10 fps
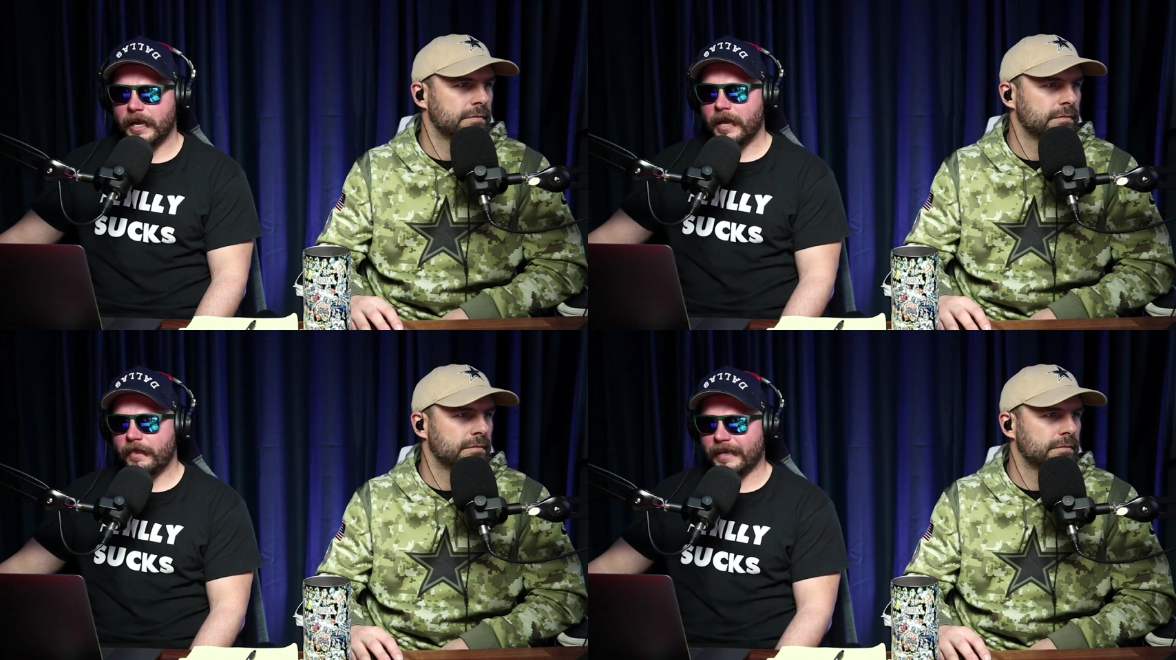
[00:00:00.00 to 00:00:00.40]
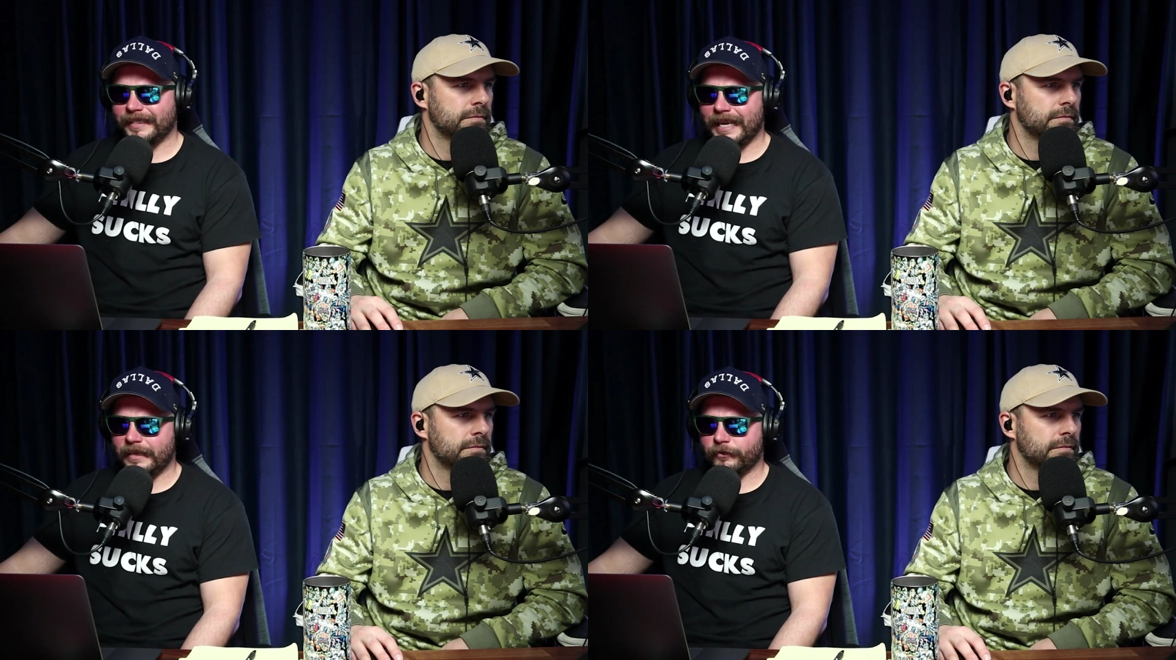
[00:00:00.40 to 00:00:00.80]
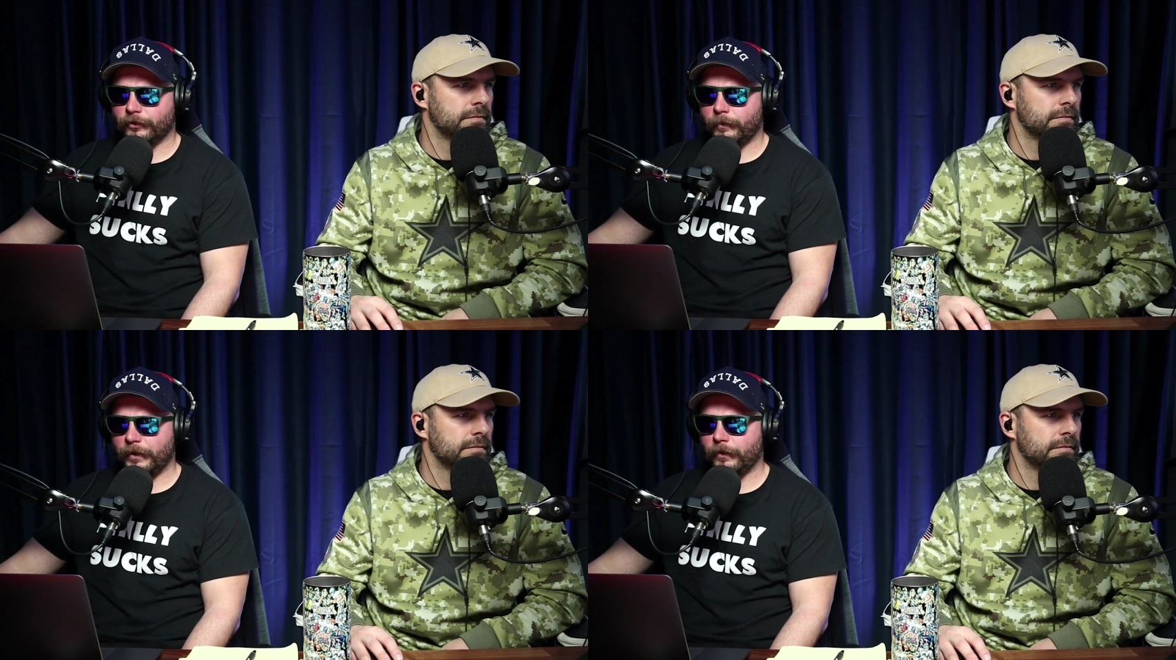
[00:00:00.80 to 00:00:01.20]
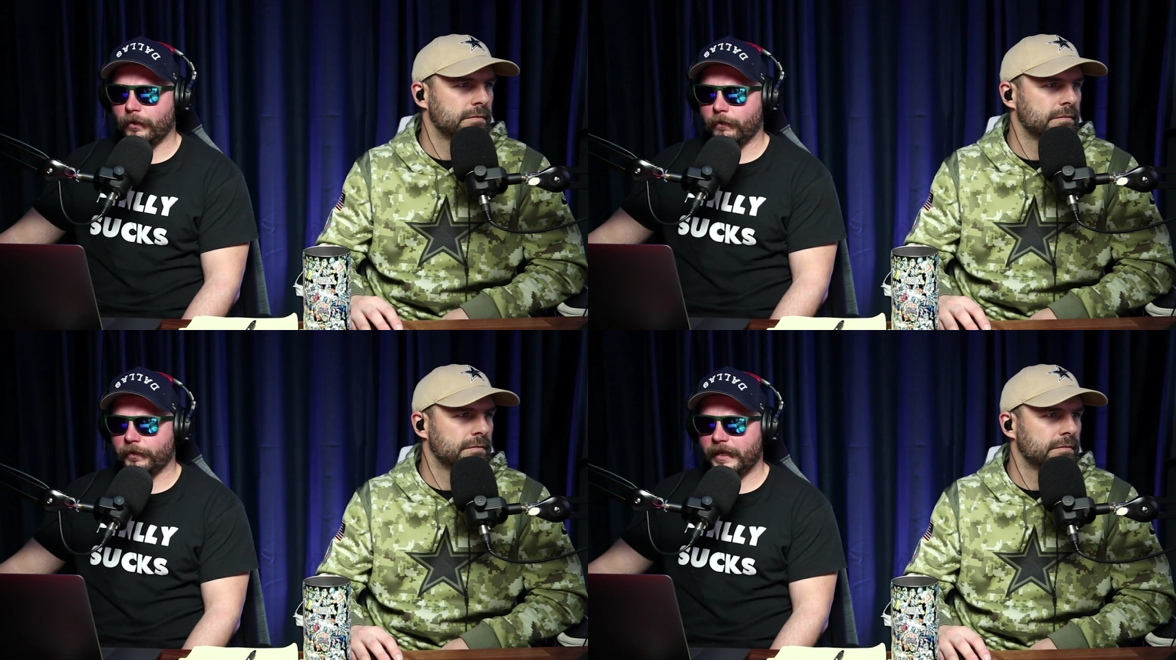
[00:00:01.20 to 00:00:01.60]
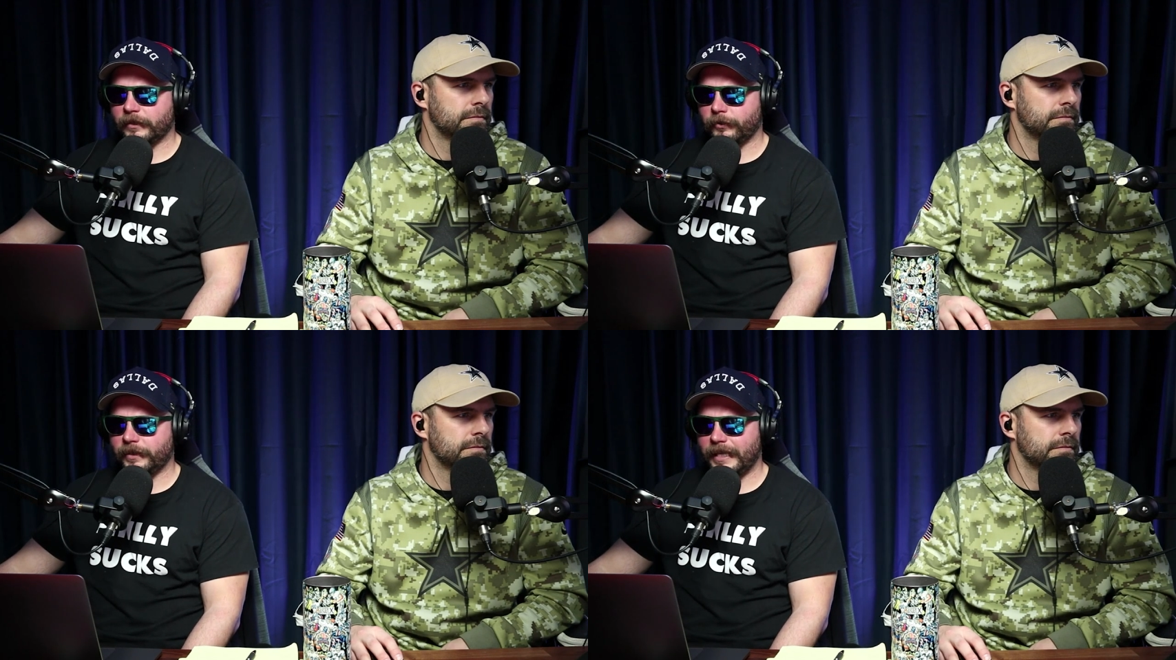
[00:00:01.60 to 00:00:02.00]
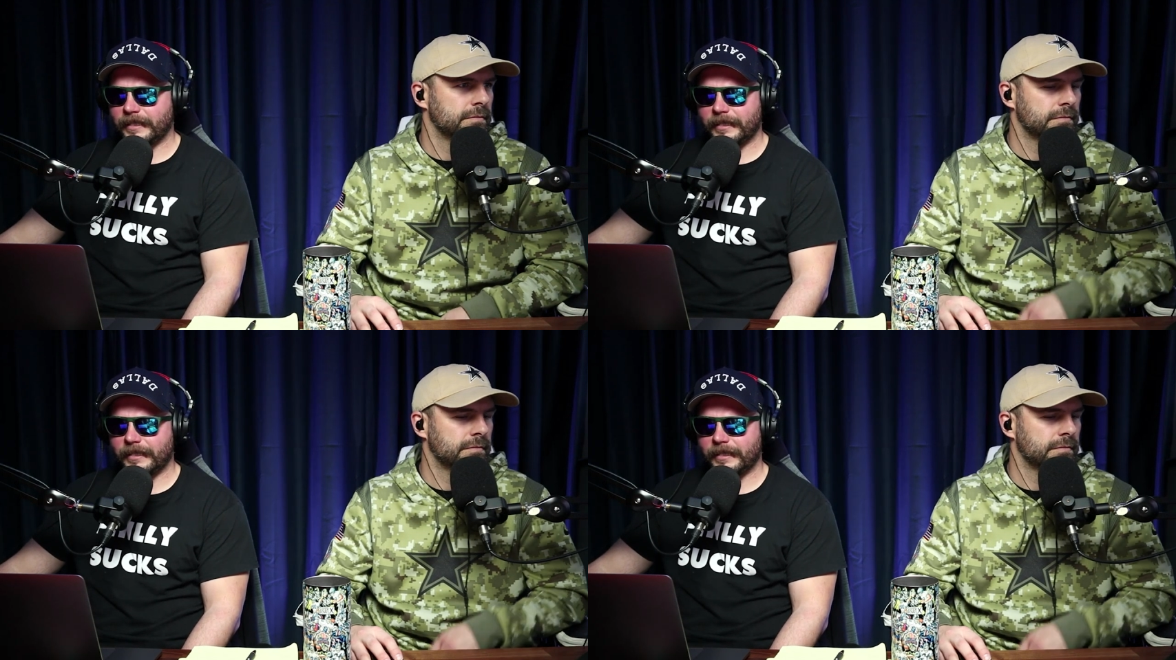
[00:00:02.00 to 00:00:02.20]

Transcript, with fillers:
Speaker 1: that's then distributed over these 3 seasons.